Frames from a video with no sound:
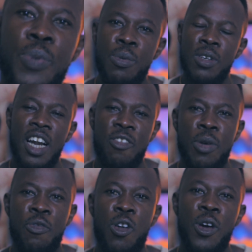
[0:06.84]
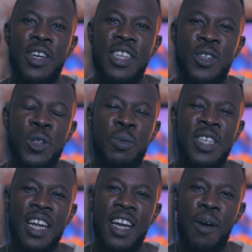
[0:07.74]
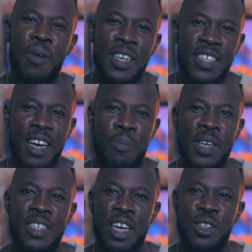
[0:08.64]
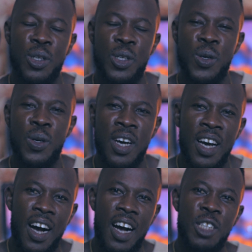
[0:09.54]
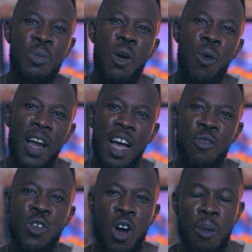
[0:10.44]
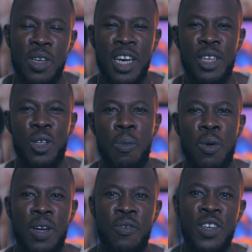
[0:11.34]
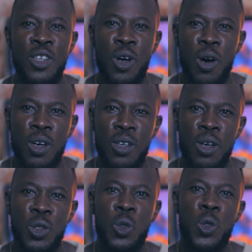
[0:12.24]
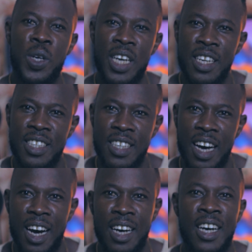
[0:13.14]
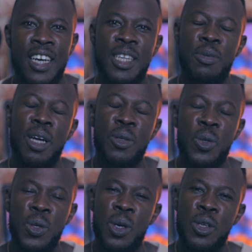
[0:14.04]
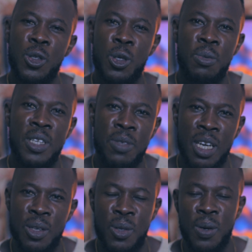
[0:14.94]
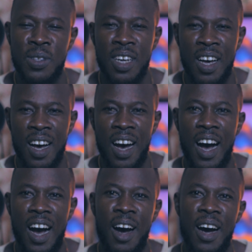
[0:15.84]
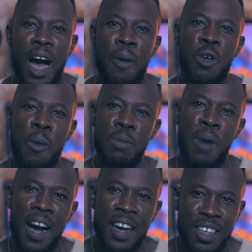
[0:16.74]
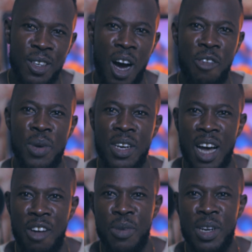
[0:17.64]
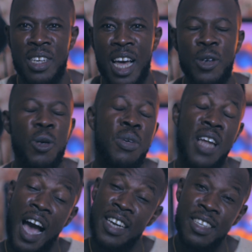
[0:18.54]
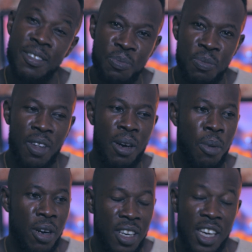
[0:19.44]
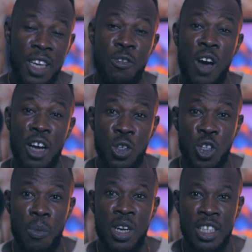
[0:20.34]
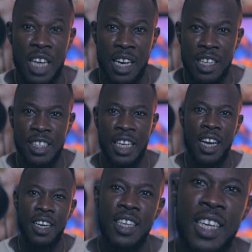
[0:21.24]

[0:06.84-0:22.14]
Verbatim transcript: people that have been following this YouTube channel, I want to say a big thanks to you. It's been a while I haven't come here to upload a video on, on tutorials, uh, tips and tools on YouTube, tips and tools. Uh, I'm coming back, you know, I've been, I've been a little bit hiding. But if you are just coming inside this channel,